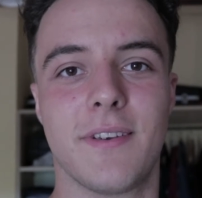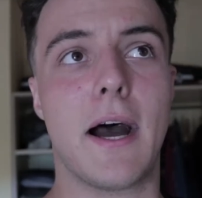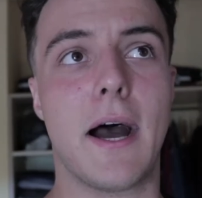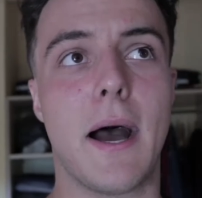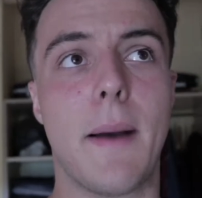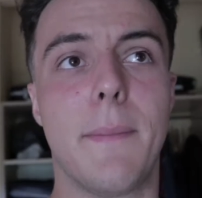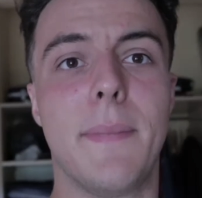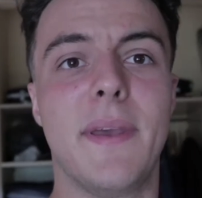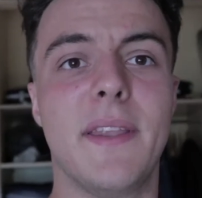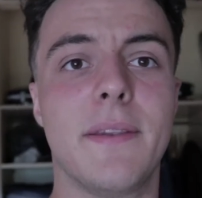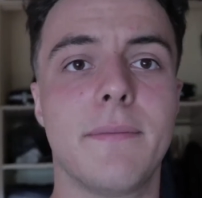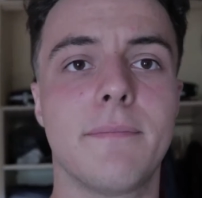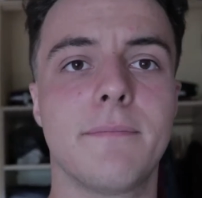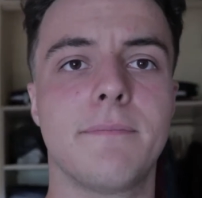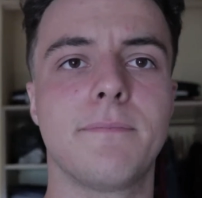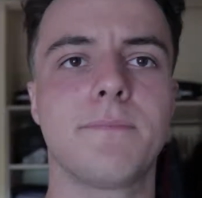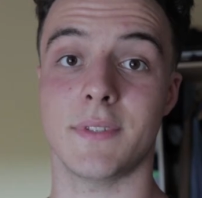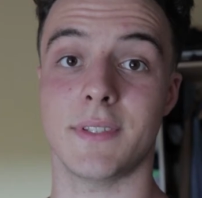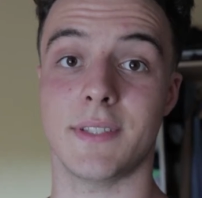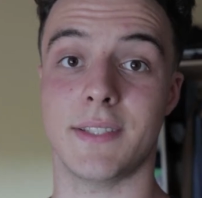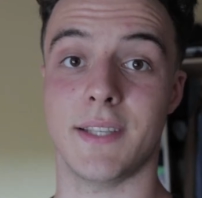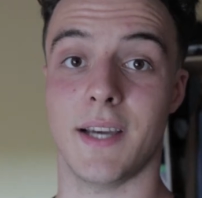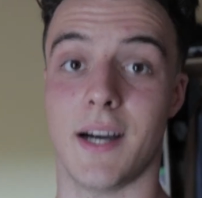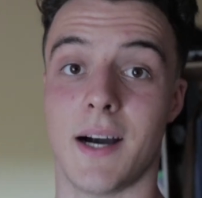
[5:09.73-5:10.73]
I mean,
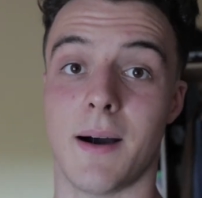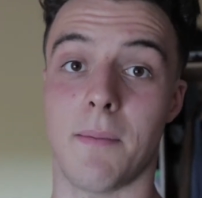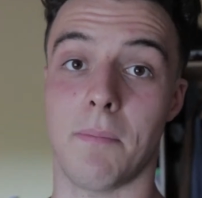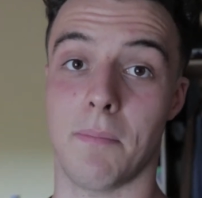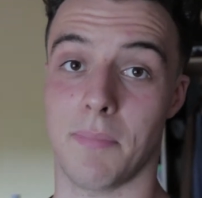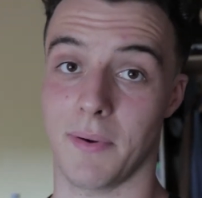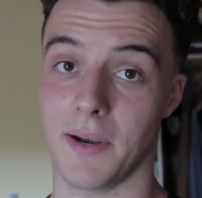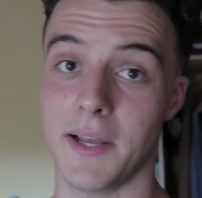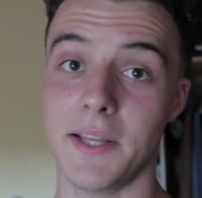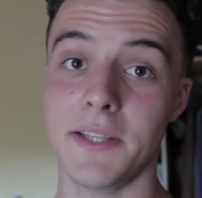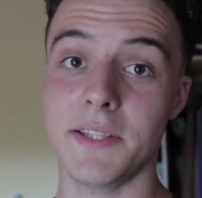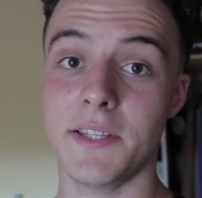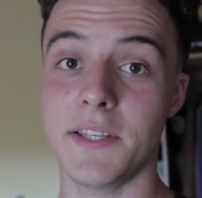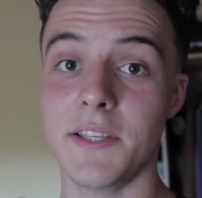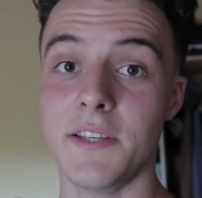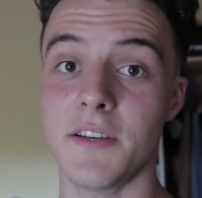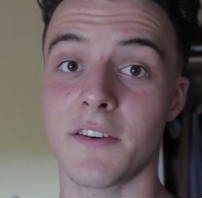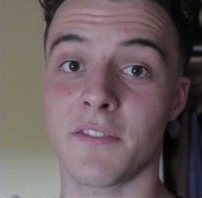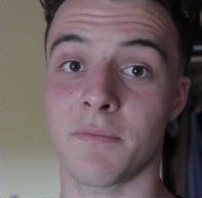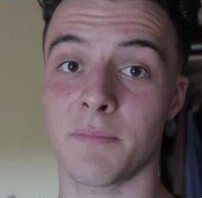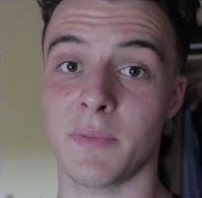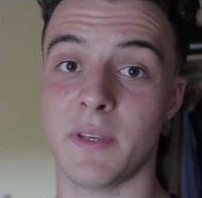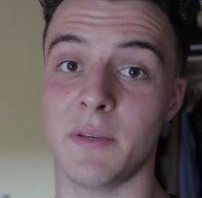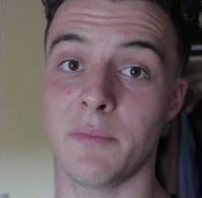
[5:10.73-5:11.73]
there are plenty
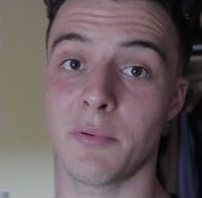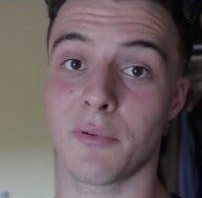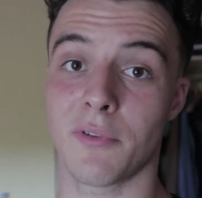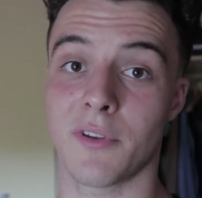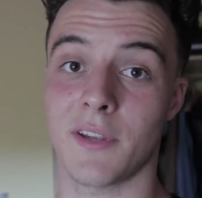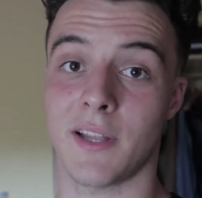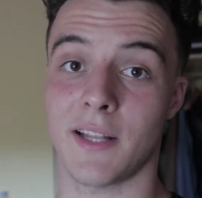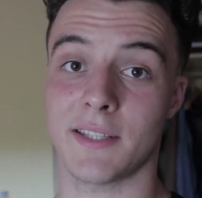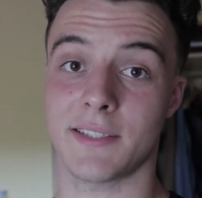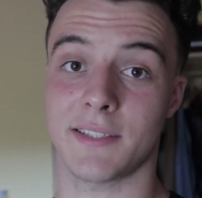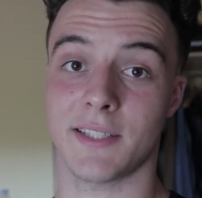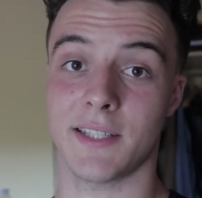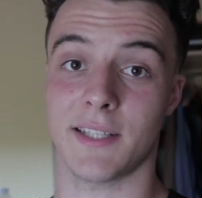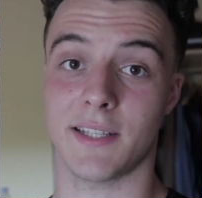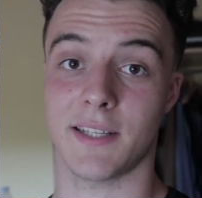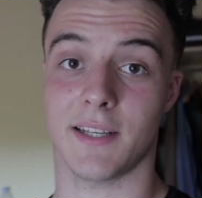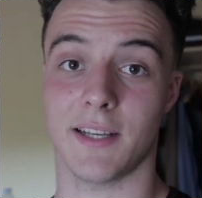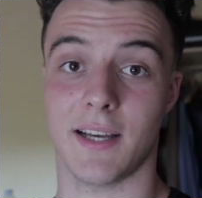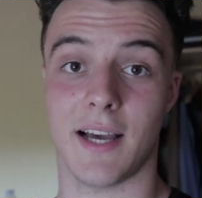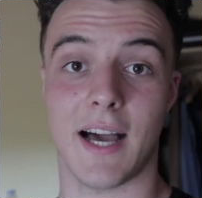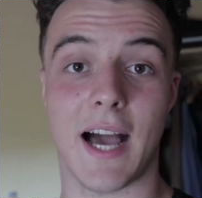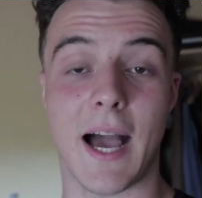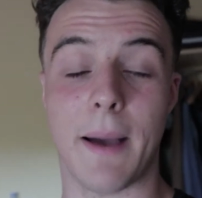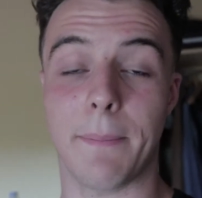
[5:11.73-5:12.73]
of people that are
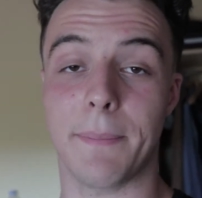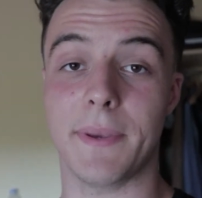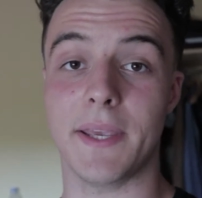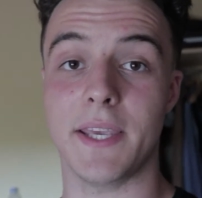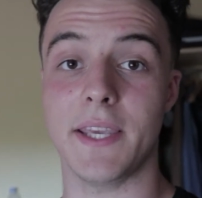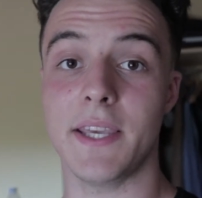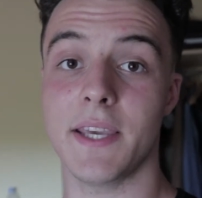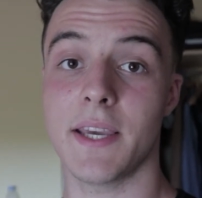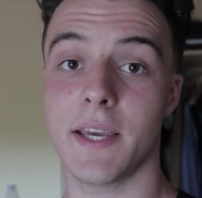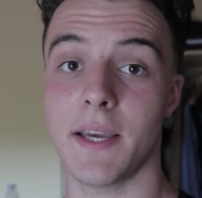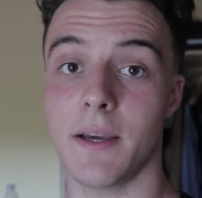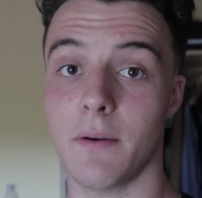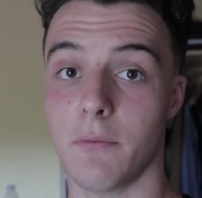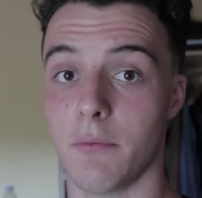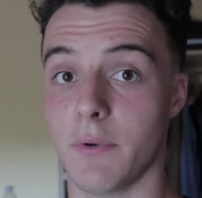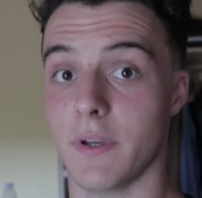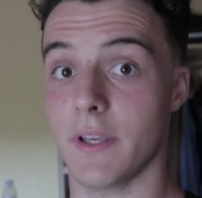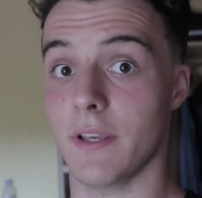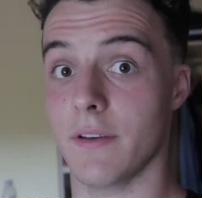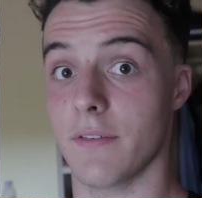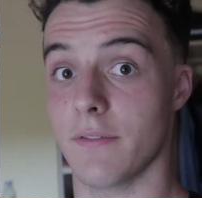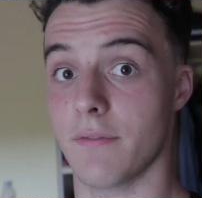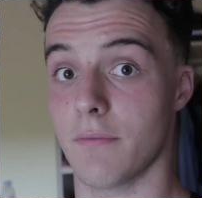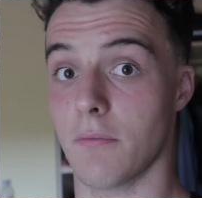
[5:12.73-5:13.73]
happy
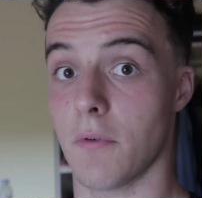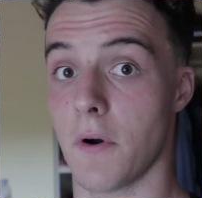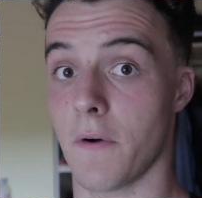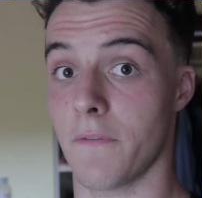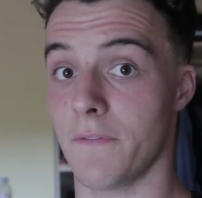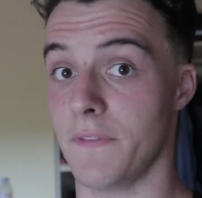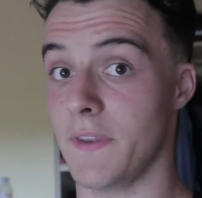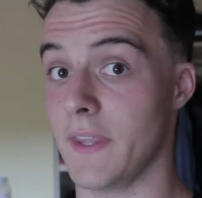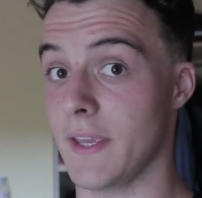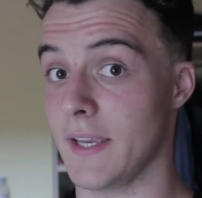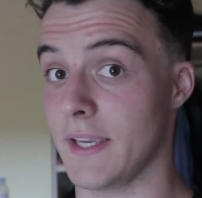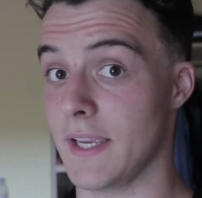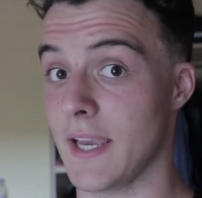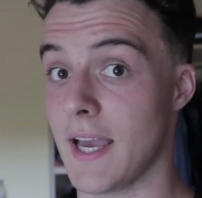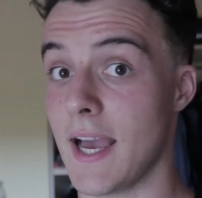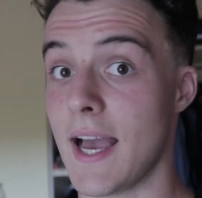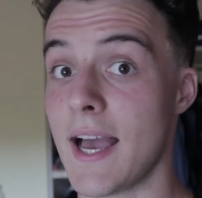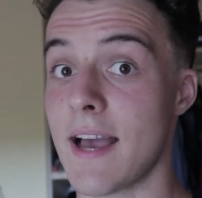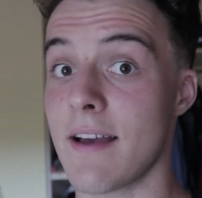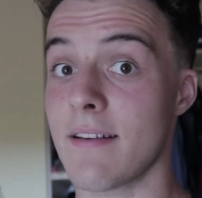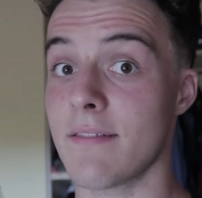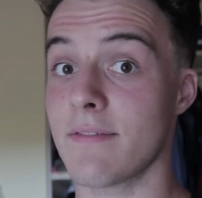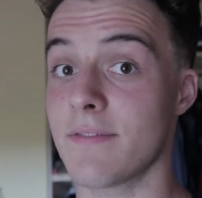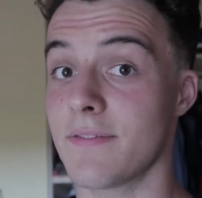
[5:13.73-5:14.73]
with what they
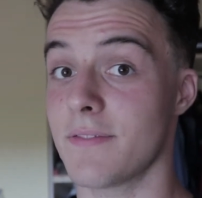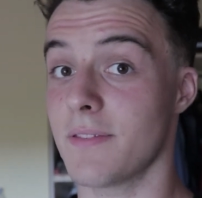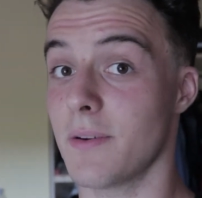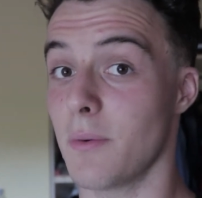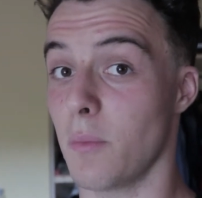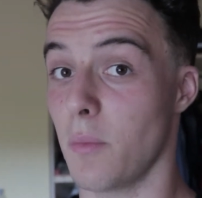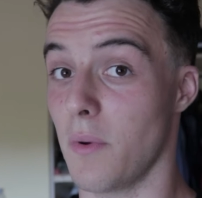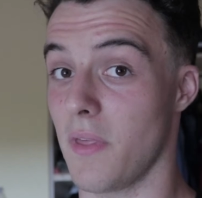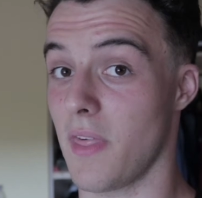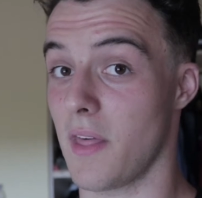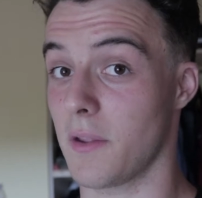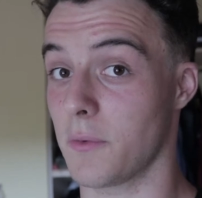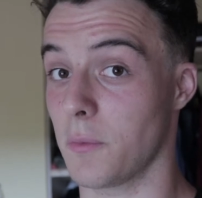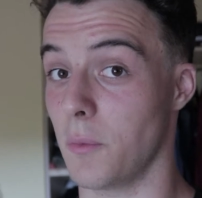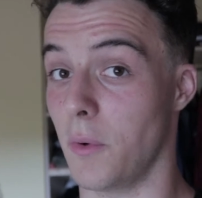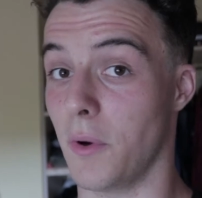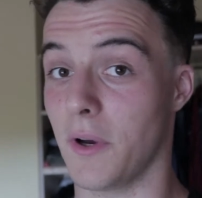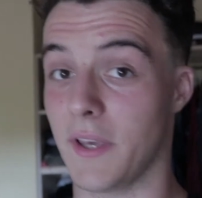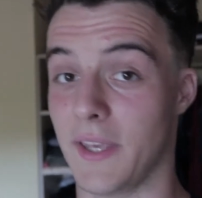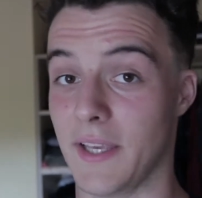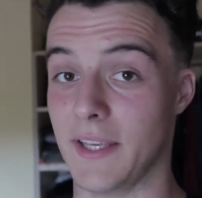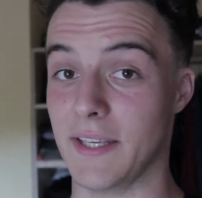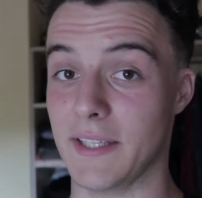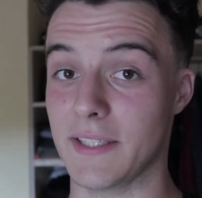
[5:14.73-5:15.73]
have without
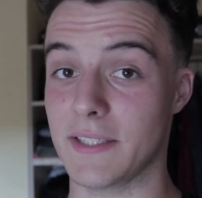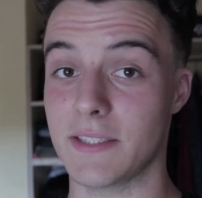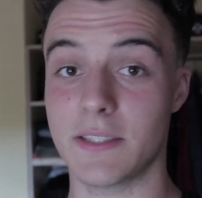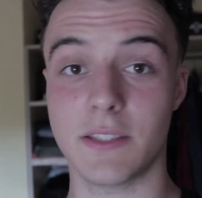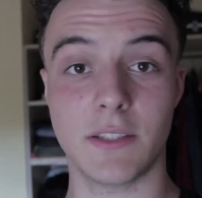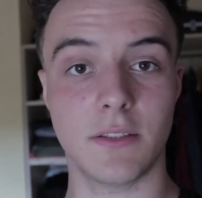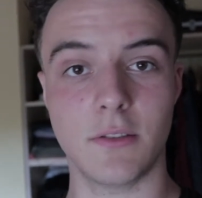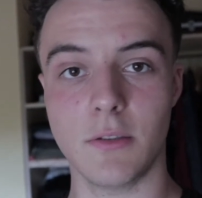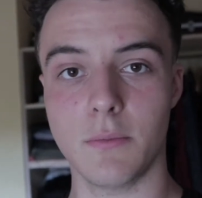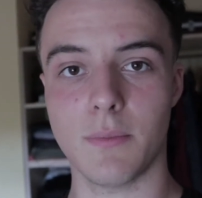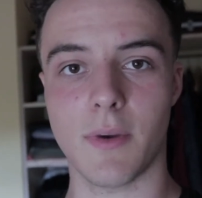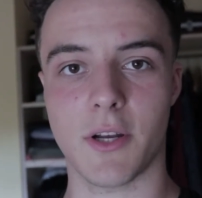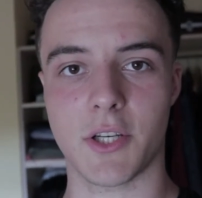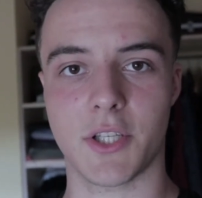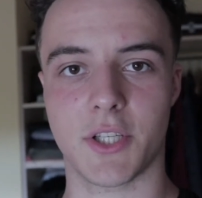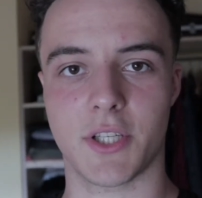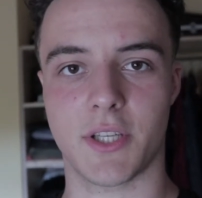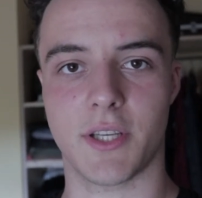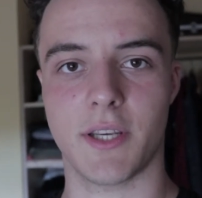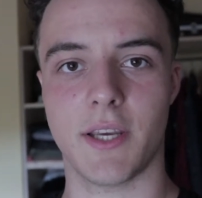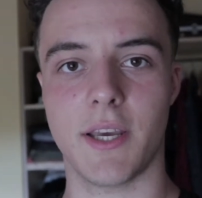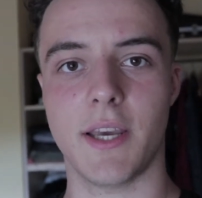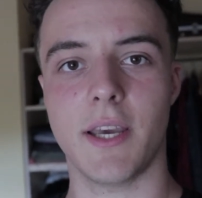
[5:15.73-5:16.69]
working too much,